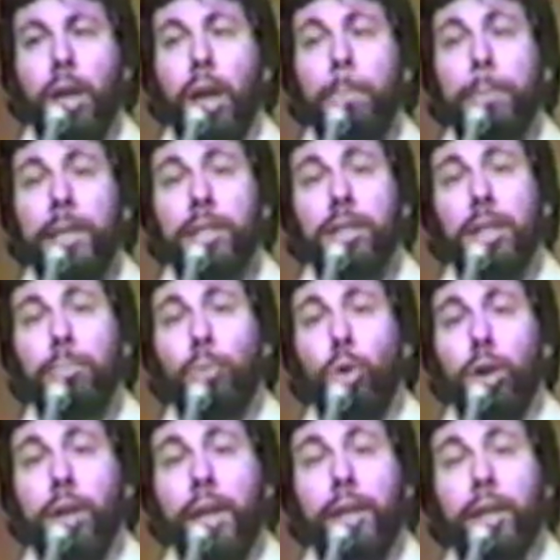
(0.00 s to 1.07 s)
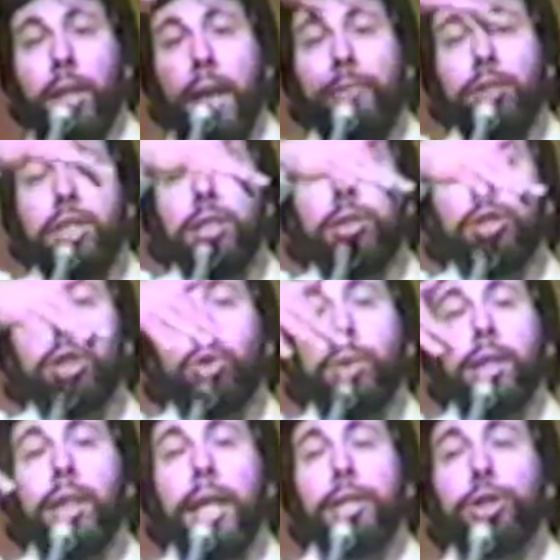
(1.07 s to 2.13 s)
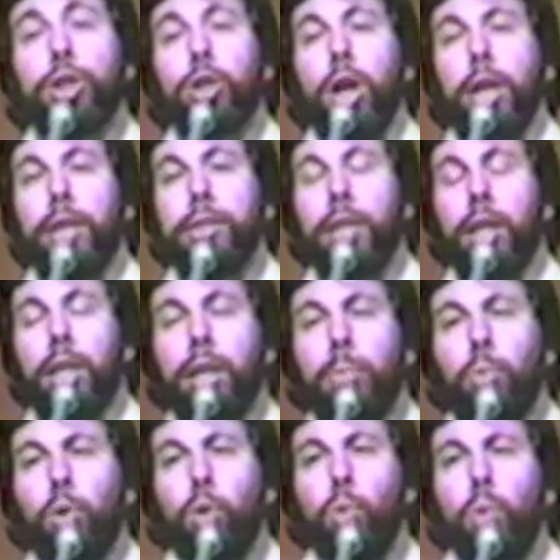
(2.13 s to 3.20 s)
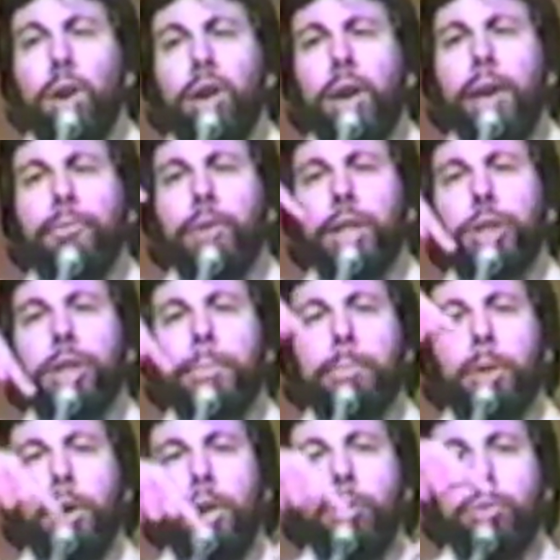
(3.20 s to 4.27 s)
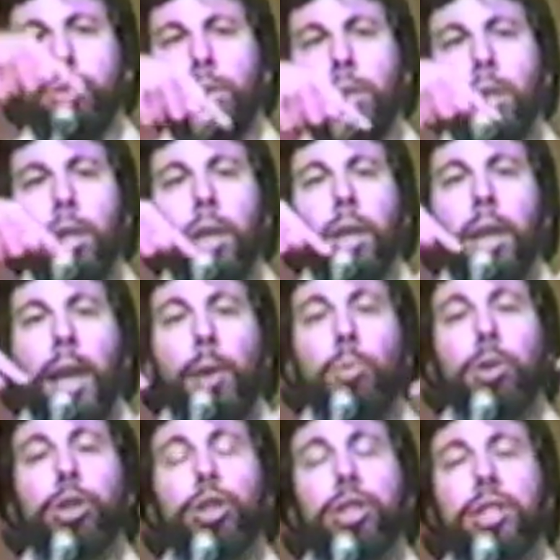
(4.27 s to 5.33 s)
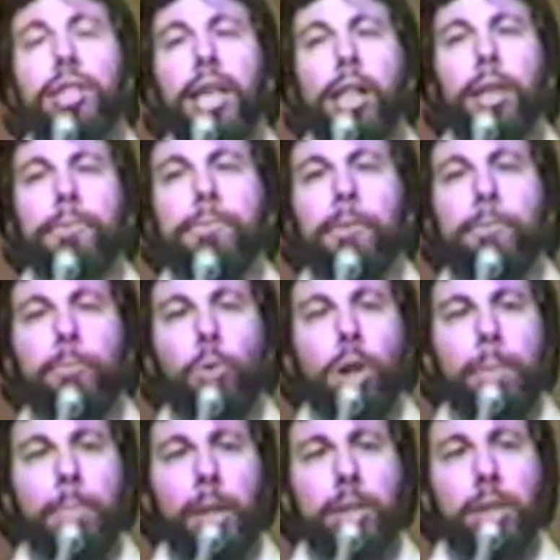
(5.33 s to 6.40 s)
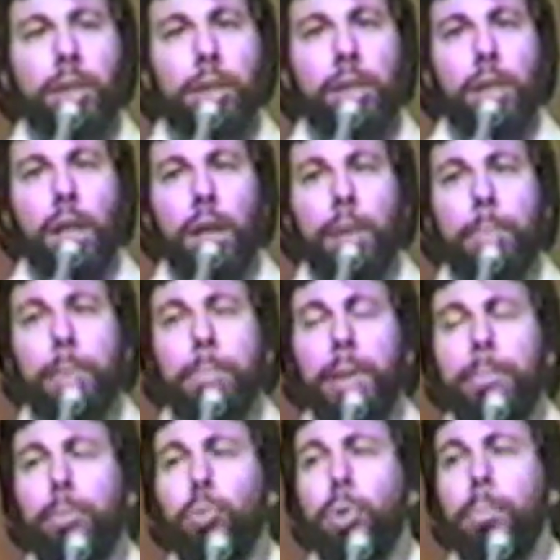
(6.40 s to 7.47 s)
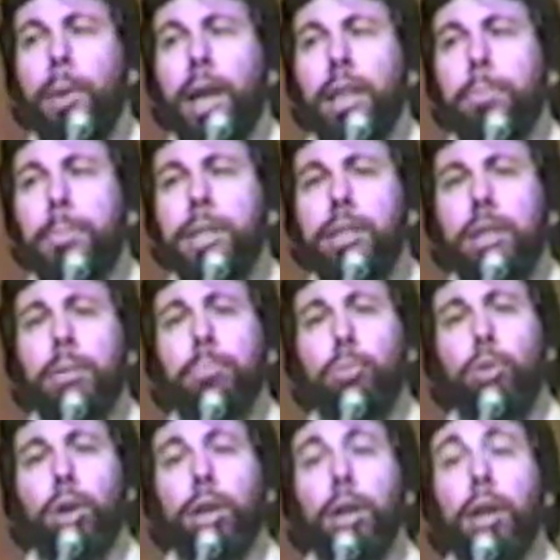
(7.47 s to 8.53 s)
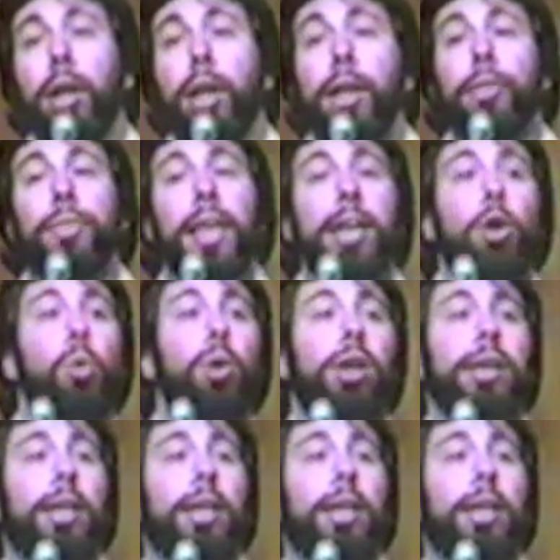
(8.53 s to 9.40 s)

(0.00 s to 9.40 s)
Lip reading: A PC board, and it'll have a silkscreen legend on it telling them where every chip goes. And we'll just sell it for 40 bucks at the club, and people will buy the PC board. They know where to